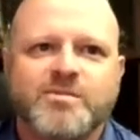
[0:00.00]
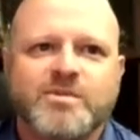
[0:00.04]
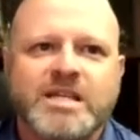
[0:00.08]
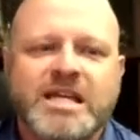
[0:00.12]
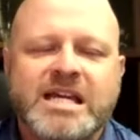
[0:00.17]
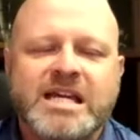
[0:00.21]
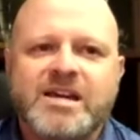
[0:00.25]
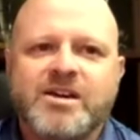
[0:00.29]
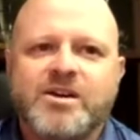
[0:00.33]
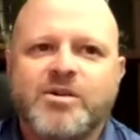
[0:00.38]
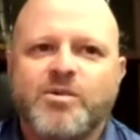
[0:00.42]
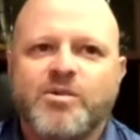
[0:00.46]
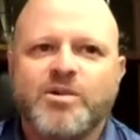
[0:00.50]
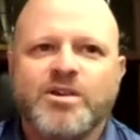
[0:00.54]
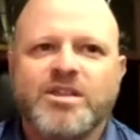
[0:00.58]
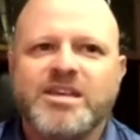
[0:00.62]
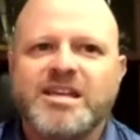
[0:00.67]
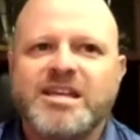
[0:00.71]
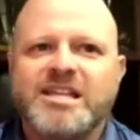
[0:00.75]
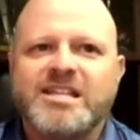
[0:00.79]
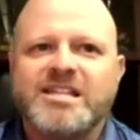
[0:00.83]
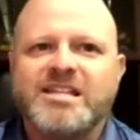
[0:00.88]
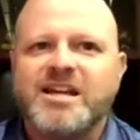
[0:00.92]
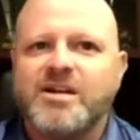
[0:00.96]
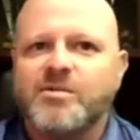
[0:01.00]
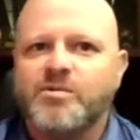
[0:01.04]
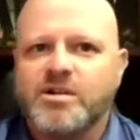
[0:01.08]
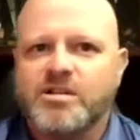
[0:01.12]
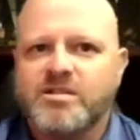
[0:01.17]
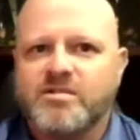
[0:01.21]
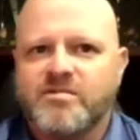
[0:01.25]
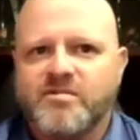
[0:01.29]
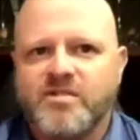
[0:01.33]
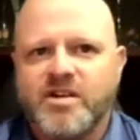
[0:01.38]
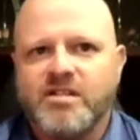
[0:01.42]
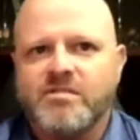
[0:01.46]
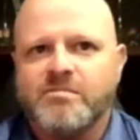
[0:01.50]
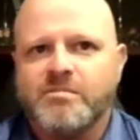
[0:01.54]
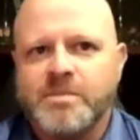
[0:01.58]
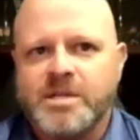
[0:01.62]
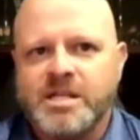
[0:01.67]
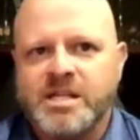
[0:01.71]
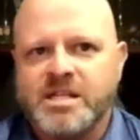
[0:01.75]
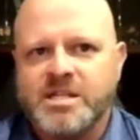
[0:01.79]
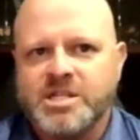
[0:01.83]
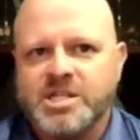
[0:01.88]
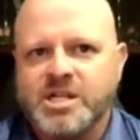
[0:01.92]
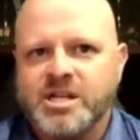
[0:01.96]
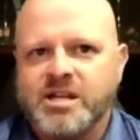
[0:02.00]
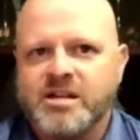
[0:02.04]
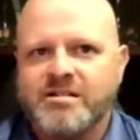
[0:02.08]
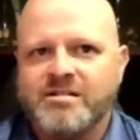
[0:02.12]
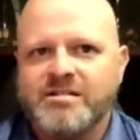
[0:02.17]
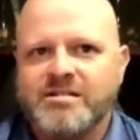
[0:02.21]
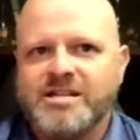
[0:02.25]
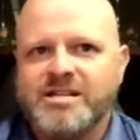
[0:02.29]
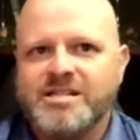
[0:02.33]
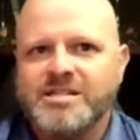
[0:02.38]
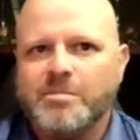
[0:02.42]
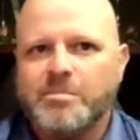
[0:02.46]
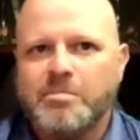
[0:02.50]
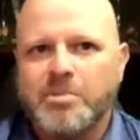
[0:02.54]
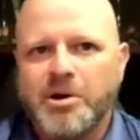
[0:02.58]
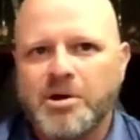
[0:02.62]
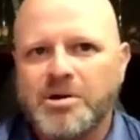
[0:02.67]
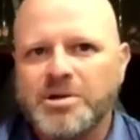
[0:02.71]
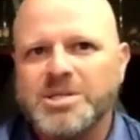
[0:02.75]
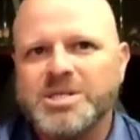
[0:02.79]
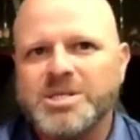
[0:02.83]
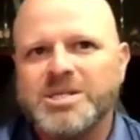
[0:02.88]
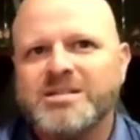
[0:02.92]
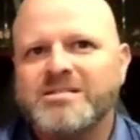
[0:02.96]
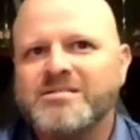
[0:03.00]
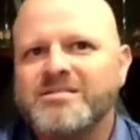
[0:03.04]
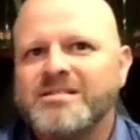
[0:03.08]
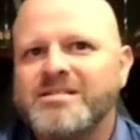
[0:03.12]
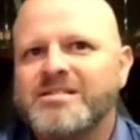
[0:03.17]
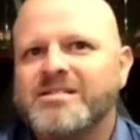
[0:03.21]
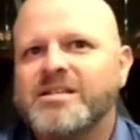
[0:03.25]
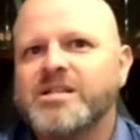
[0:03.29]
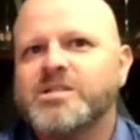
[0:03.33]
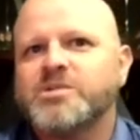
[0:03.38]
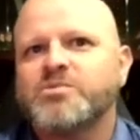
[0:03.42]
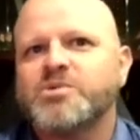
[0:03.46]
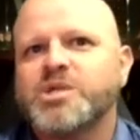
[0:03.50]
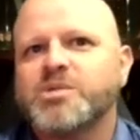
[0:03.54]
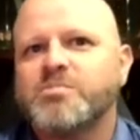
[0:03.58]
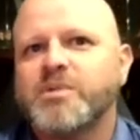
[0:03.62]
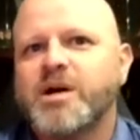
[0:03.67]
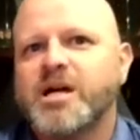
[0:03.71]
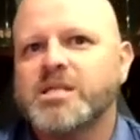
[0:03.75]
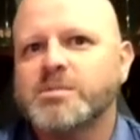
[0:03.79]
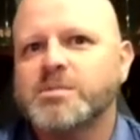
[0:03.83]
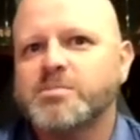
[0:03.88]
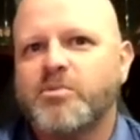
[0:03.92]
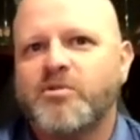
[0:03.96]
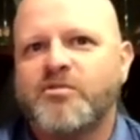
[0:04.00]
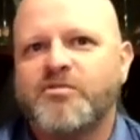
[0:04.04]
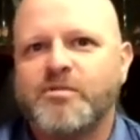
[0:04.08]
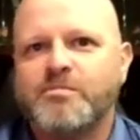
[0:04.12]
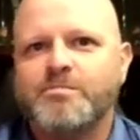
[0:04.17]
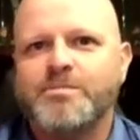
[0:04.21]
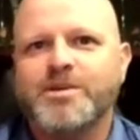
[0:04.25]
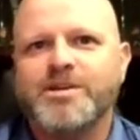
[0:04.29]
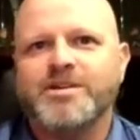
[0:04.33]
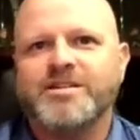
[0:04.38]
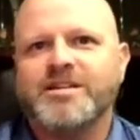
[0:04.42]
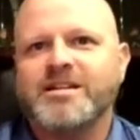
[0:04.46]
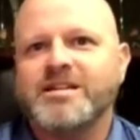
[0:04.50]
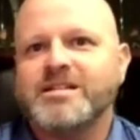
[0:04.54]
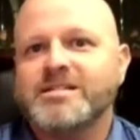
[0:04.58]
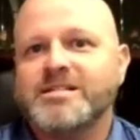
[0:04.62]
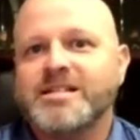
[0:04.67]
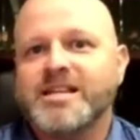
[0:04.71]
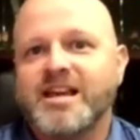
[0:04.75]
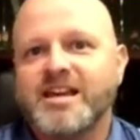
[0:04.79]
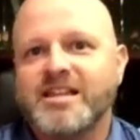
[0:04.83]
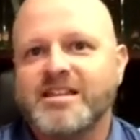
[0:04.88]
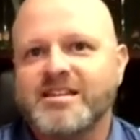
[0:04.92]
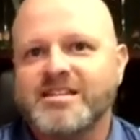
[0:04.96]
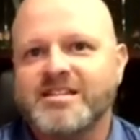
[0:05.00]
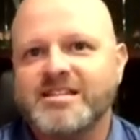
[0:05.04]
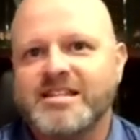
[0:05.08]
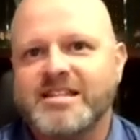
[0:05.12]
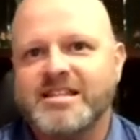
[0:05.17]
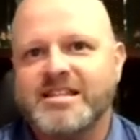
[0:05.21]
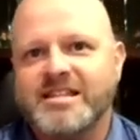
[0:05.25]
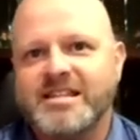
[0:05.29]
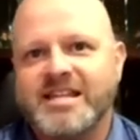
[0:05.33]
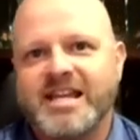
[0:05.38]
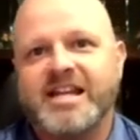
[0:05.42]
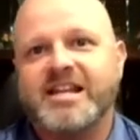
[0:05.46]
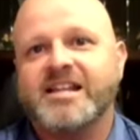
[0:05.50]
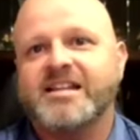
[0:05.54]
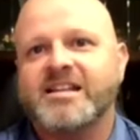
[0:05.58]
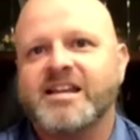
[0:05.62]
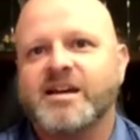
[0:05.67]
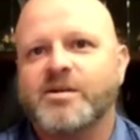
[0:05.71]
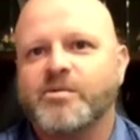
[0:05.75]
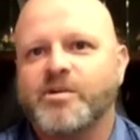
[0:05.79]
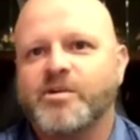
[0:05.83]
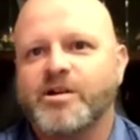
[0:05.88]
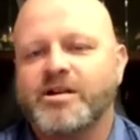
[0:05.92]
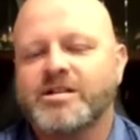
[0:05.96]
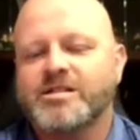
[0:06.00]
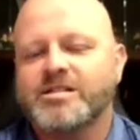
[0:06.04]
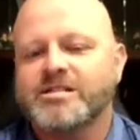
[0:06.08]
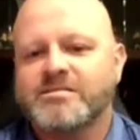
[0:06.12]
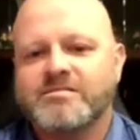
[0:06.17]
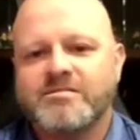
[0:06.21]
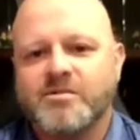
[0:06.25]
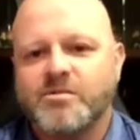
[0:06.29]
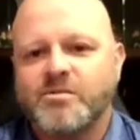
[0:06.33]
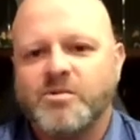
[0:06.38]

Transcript: And really, a network development engineer is a person that's responsible for building and scaling data networks.